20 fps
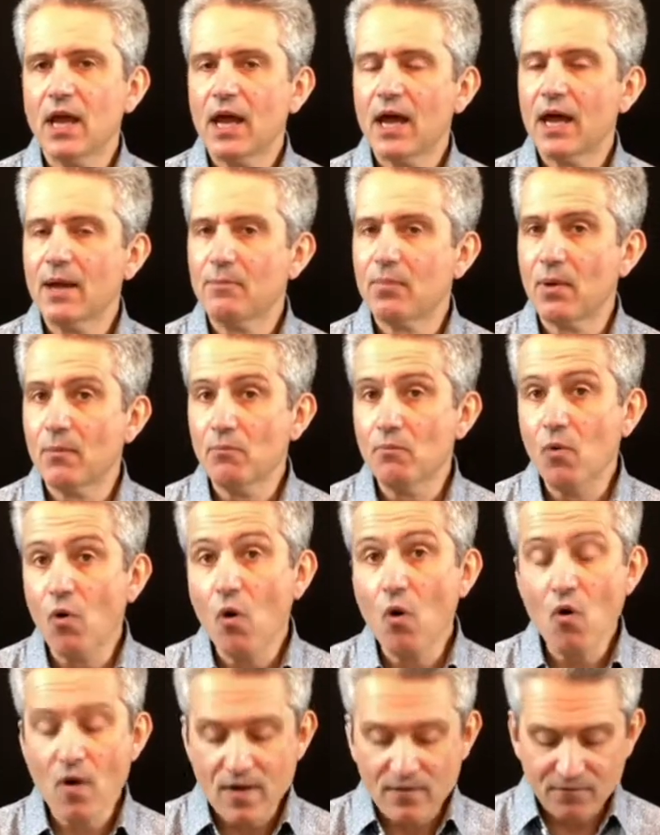but
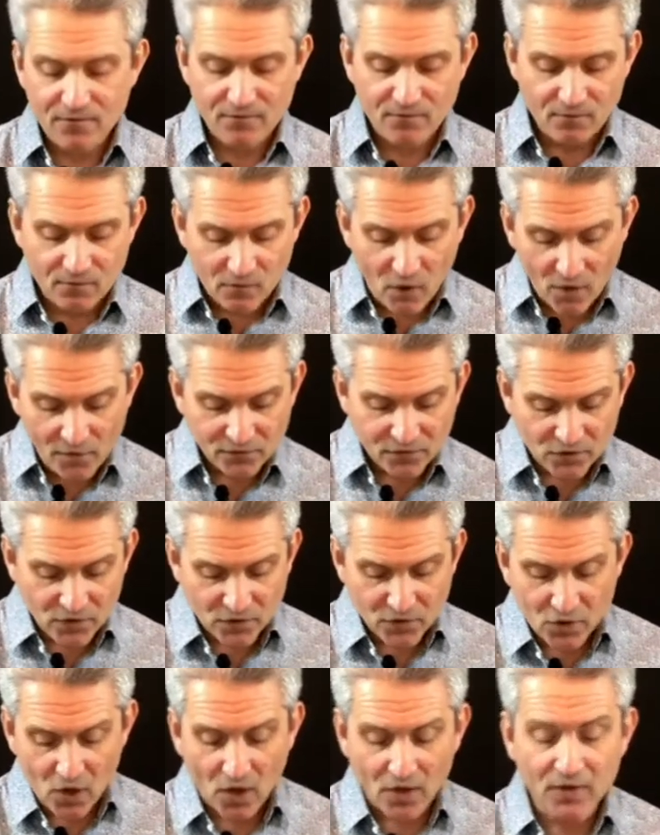often
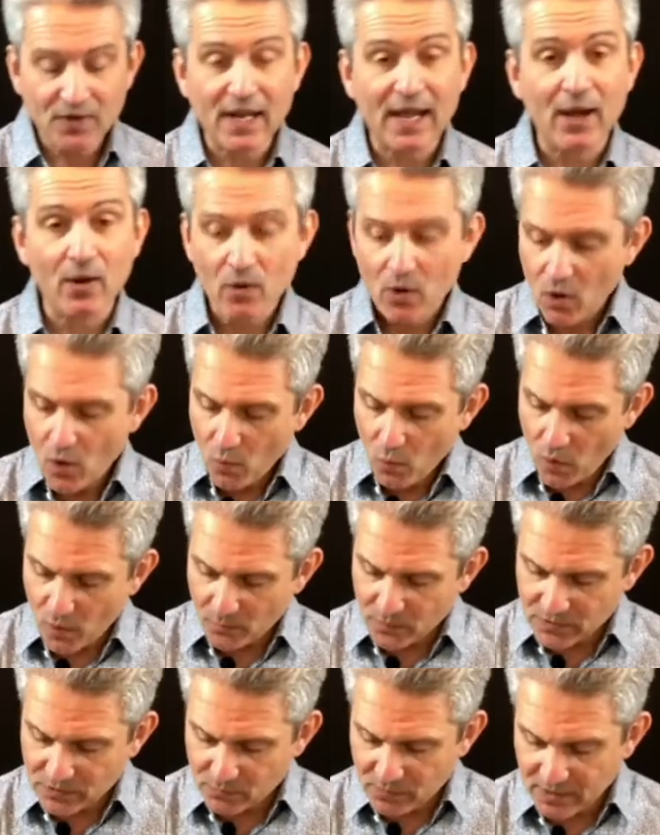than not now,
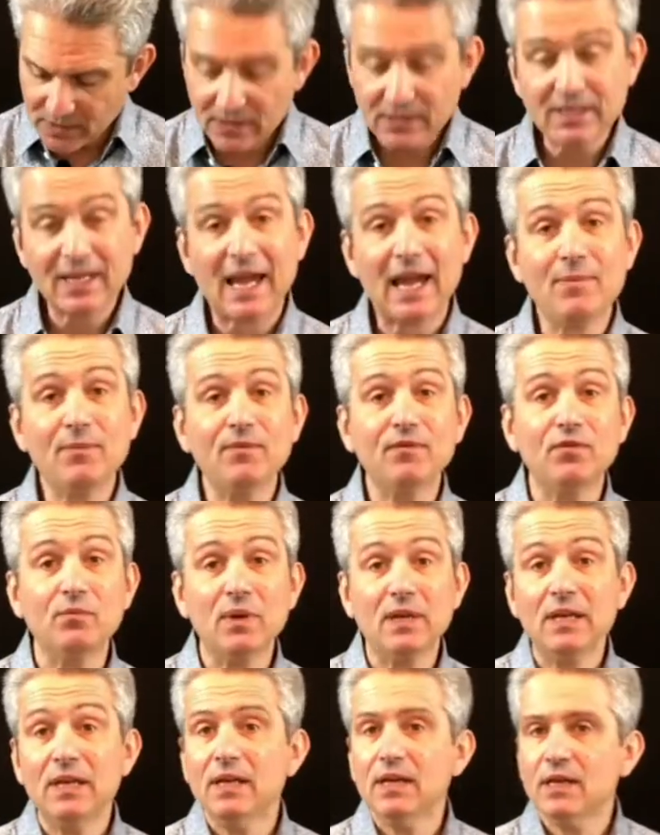what is beginning to happen for
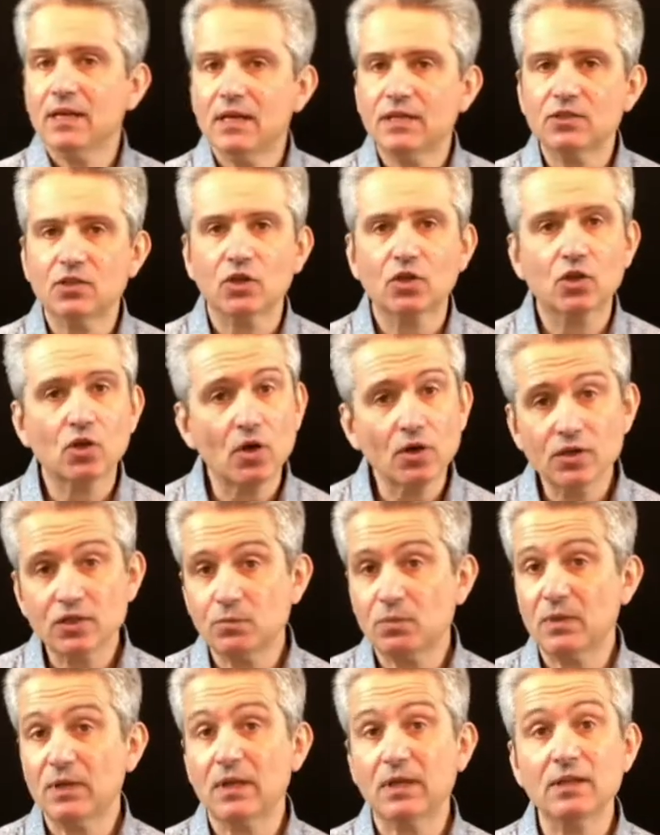me is that God is
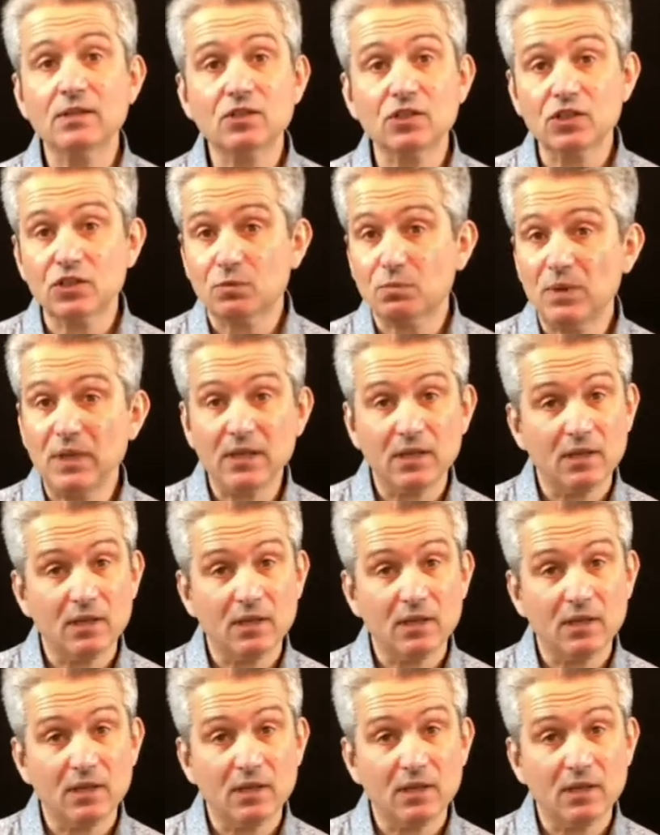beginning to speak. He